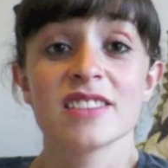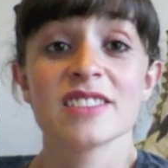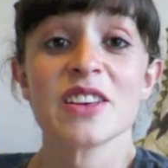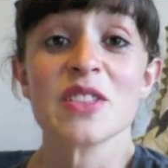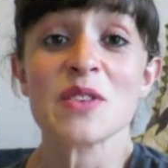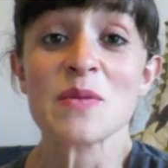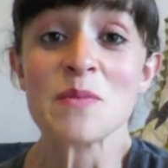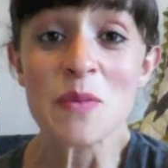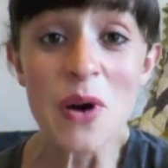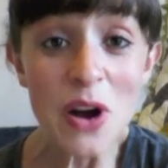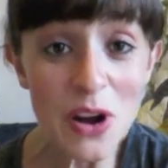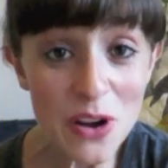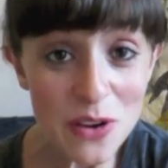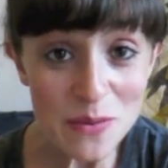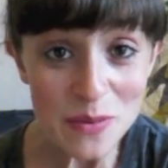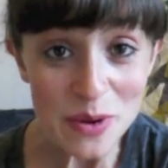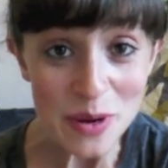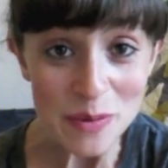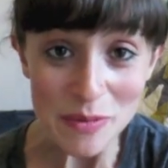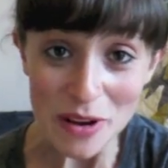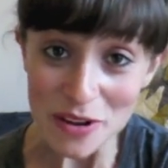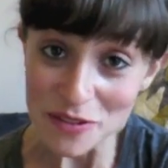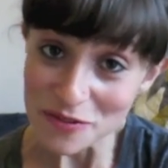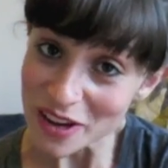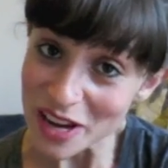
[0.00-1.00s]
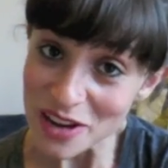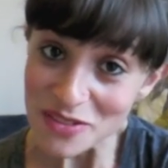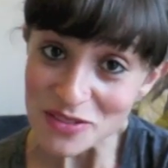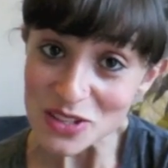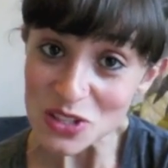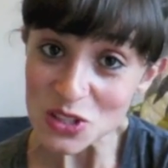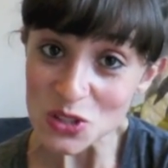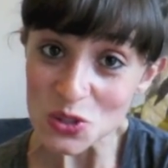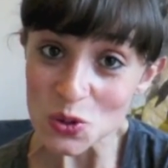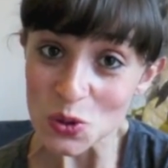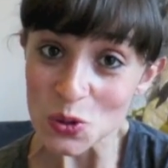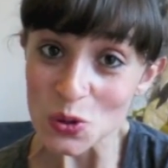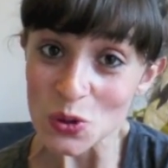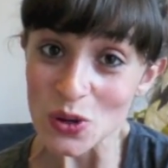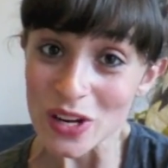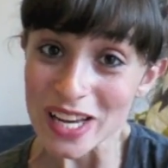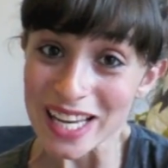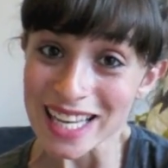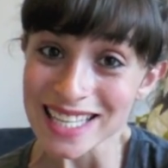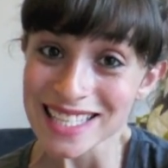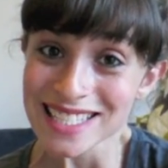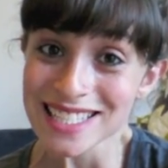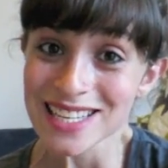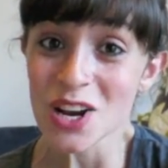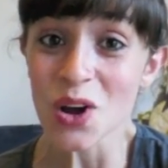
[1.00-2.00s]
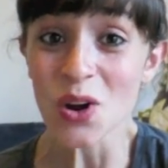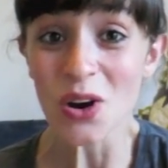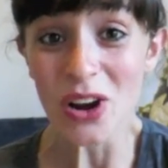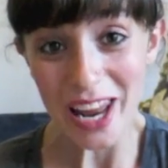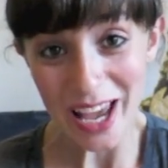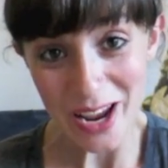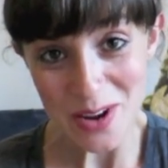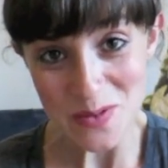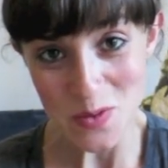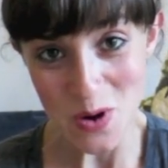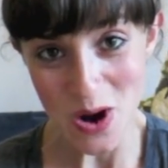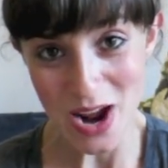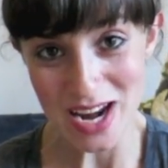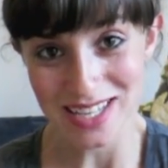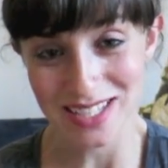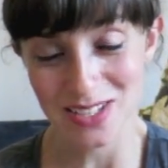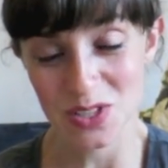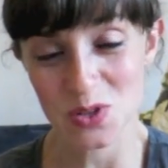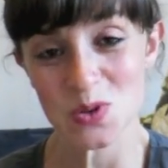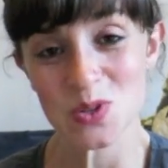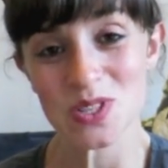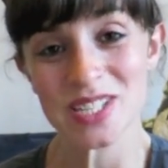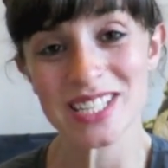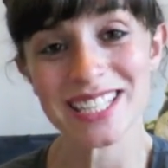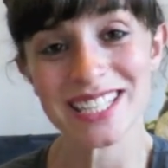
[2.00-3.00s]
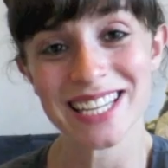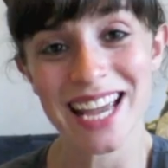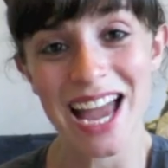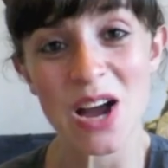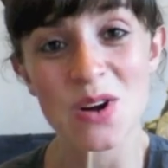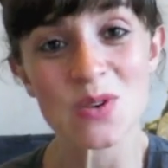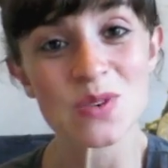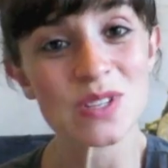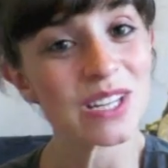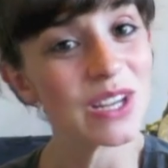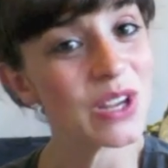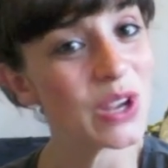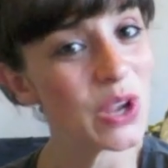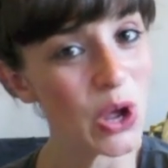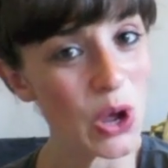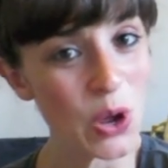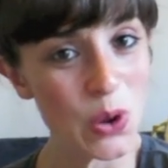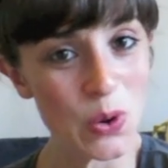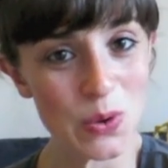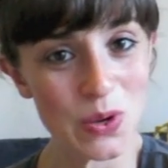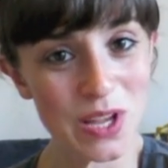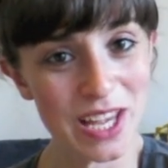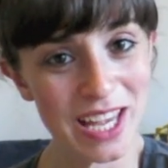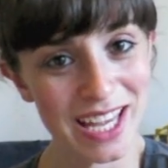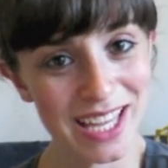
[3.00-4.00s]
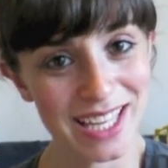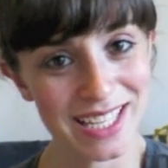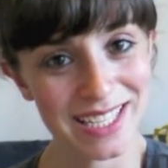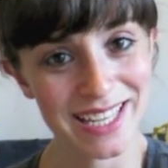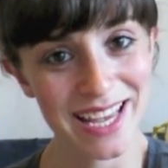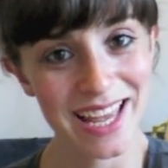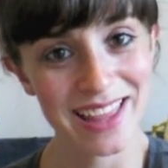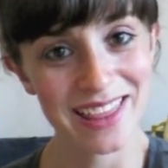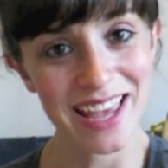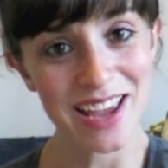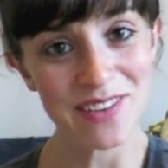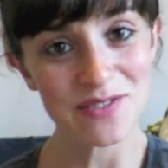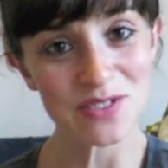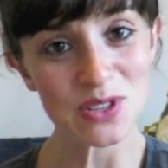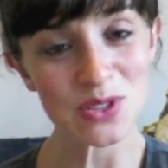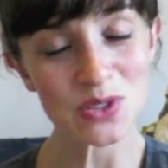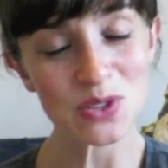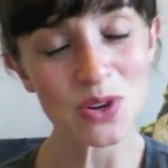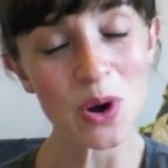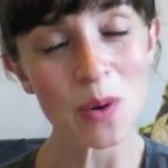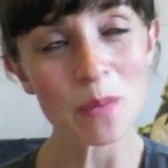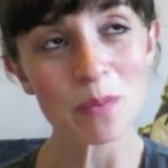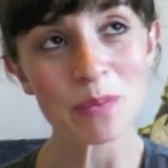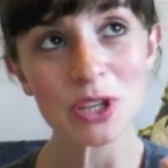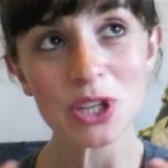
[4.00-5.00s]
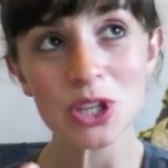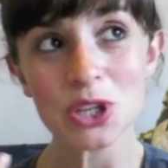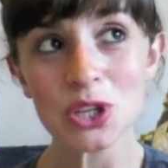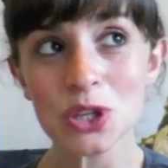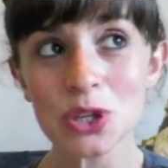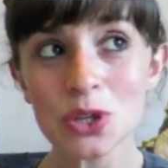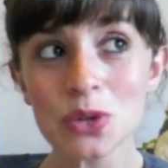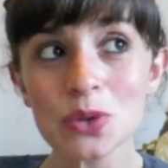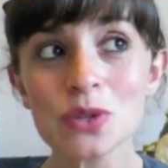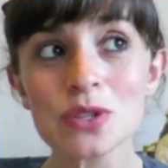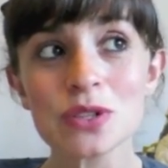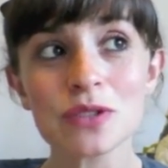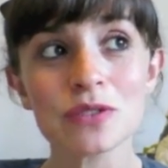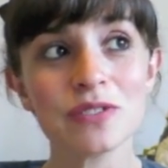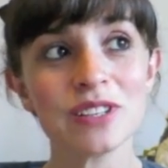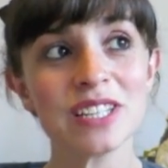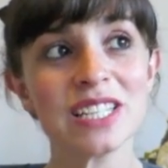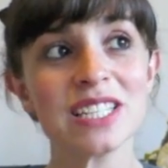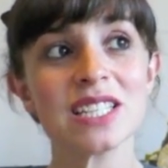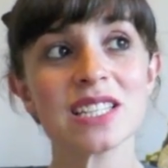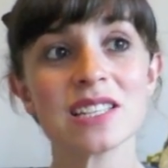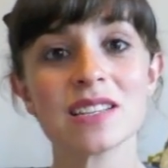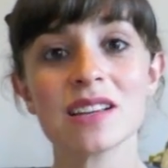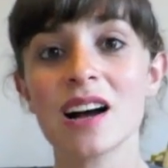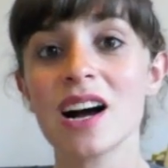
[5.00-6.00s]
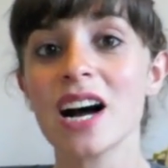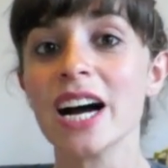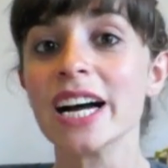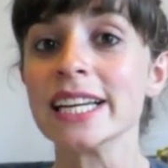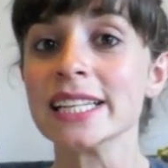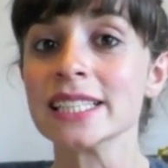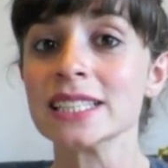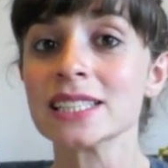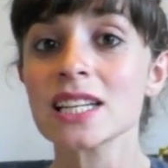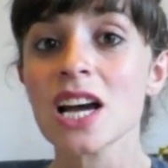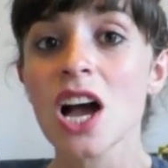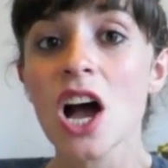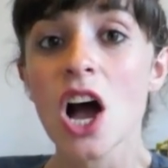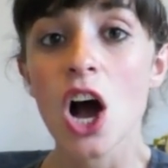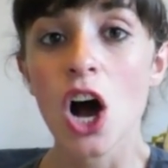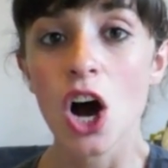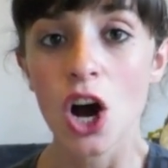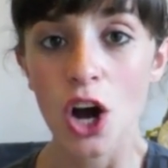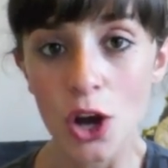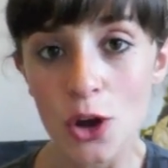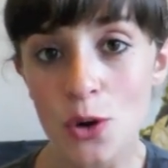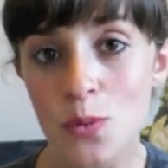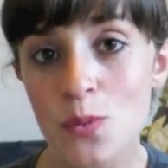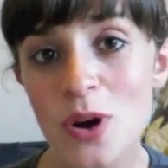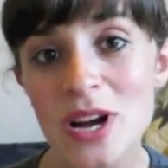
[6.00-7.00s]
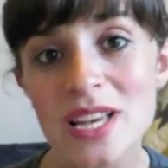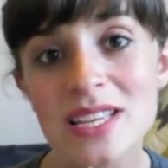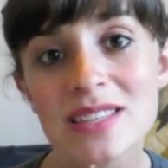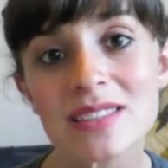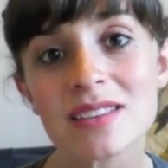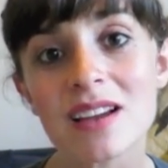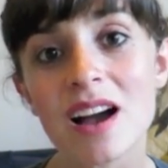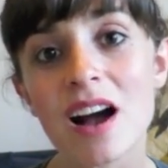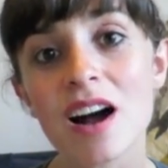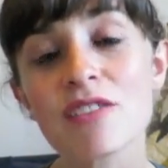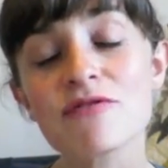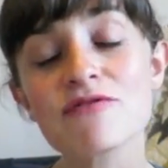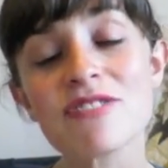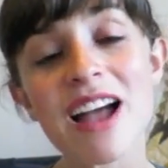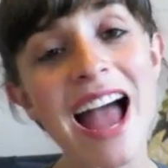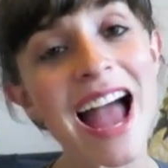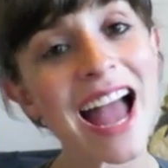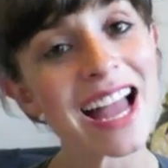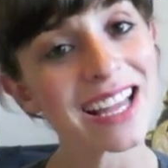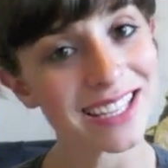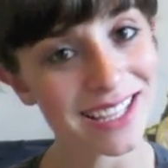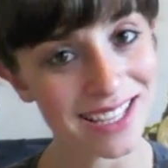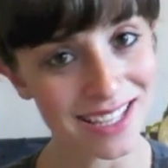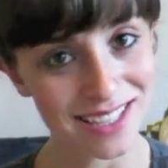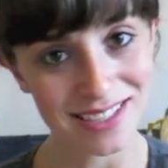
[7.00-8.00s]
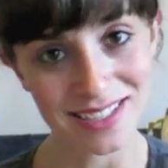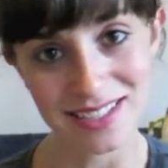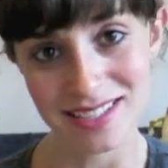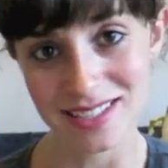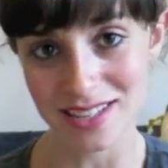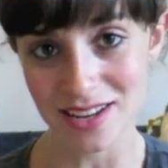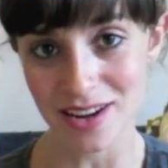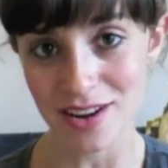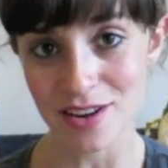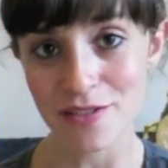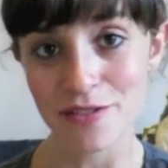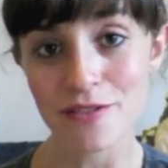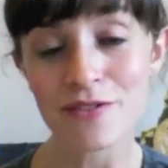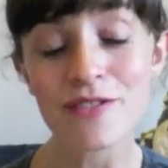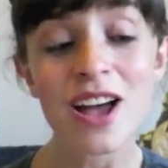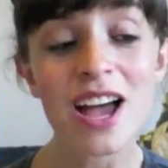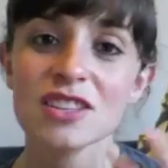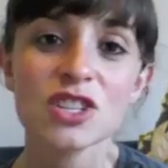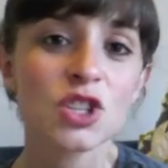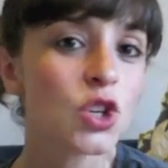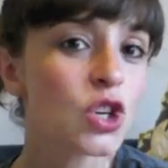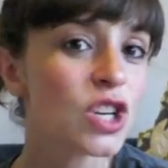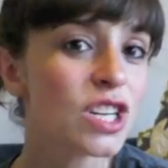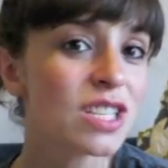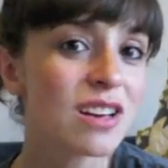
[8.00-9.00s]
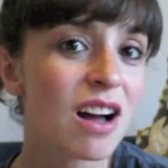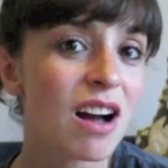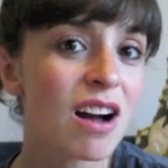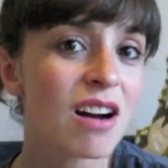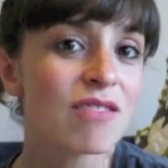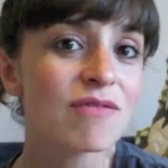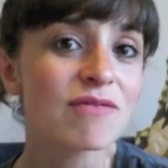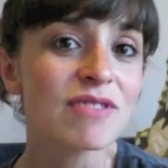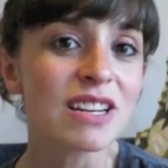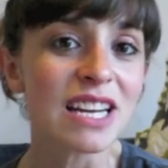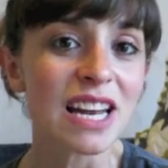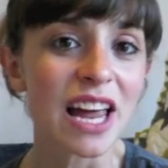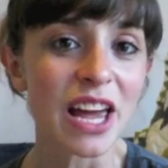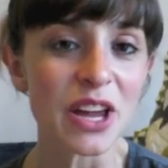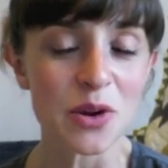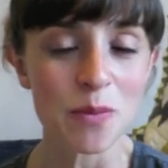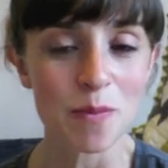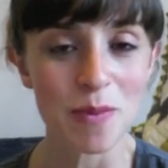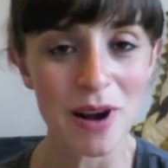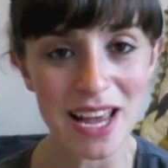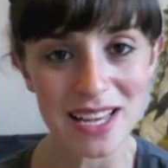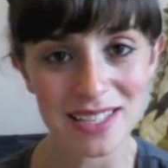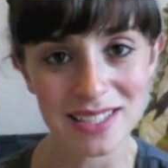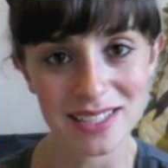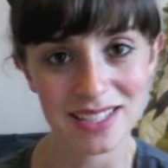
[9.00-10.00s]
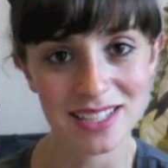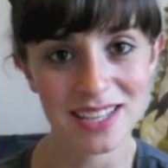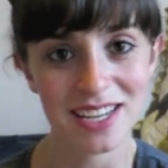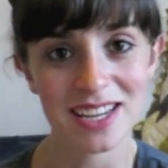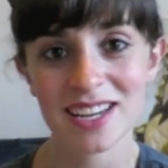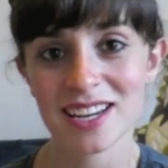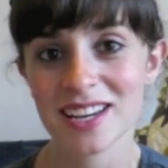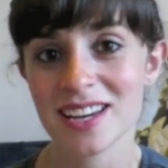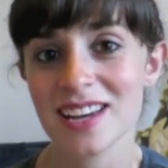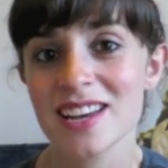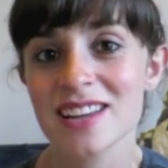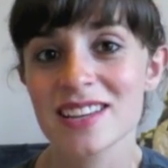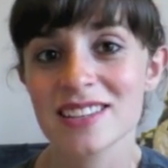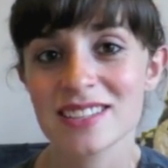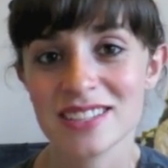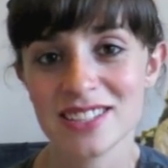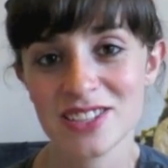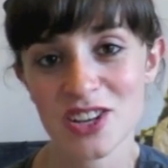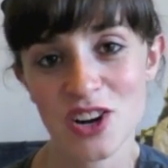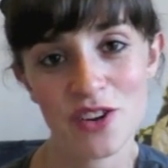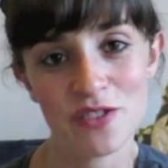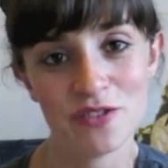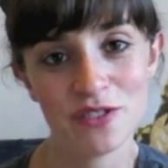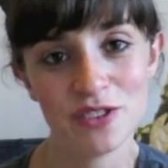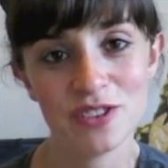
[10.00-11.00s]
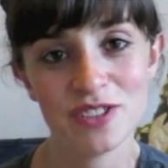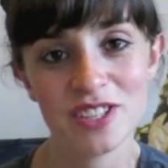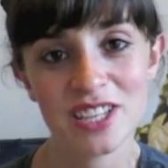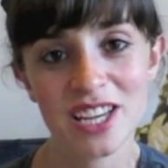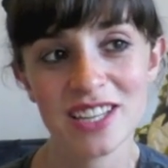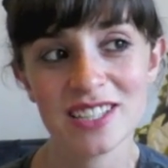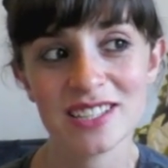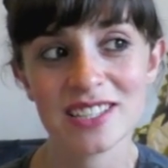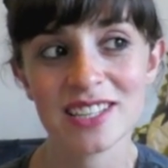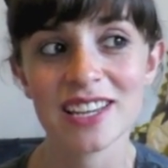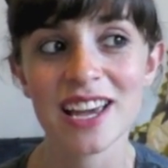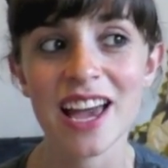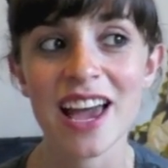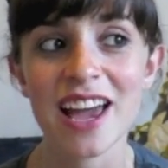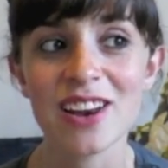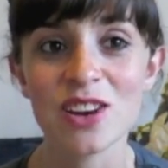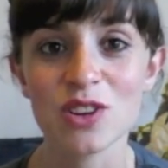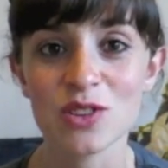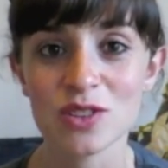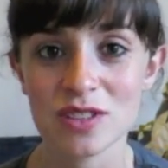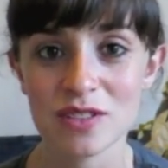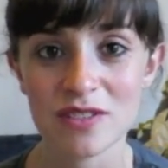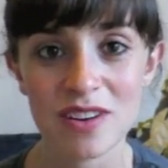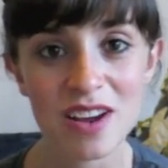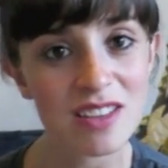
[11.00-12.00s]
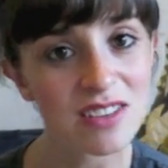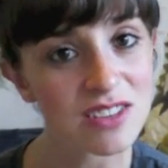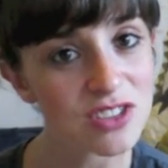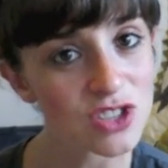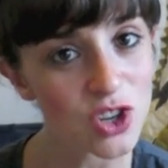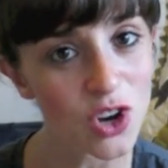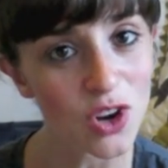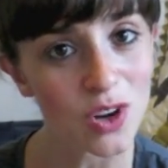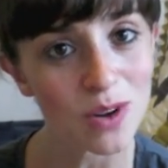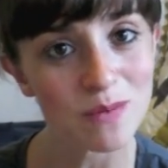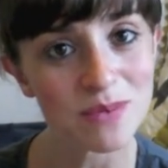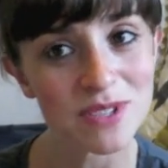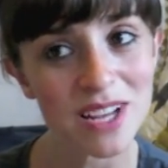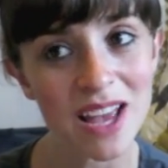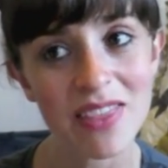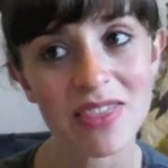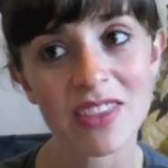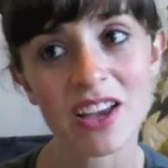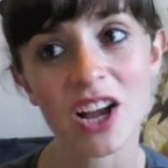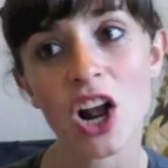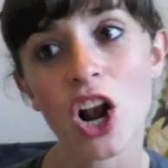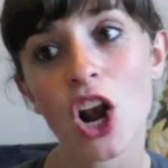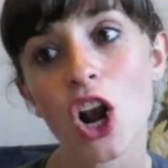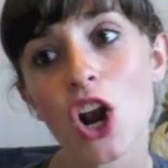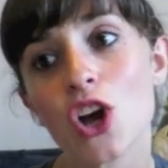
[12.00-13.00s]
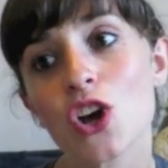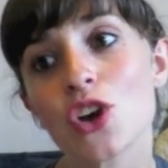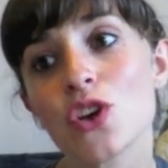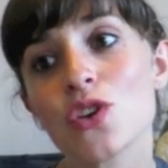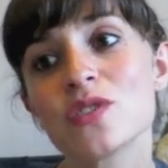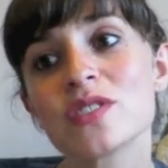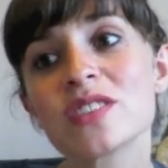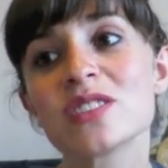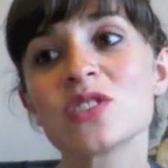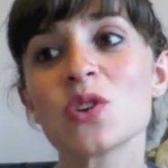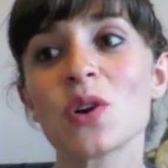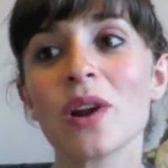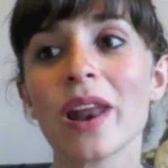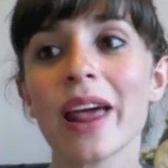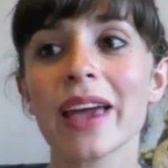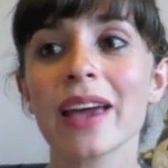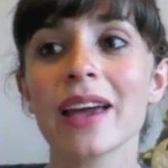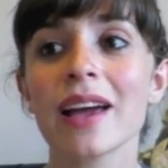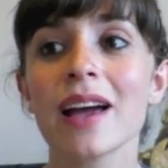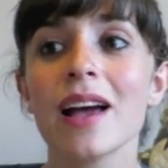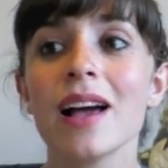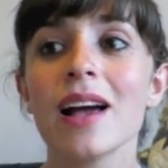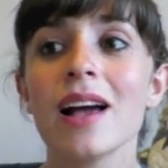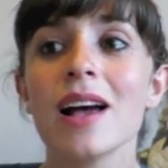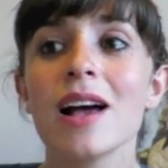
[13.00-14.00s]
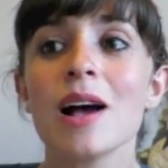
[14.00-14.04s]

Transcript: So at the moment, my favourite store is an online one. It's called Scout & Co Kids, and they've just got beautifully designed homeware stuff and kids stuff. But the toys aren't really like your plastic stuff you tend to get in lots of other shops, and the clothes, not like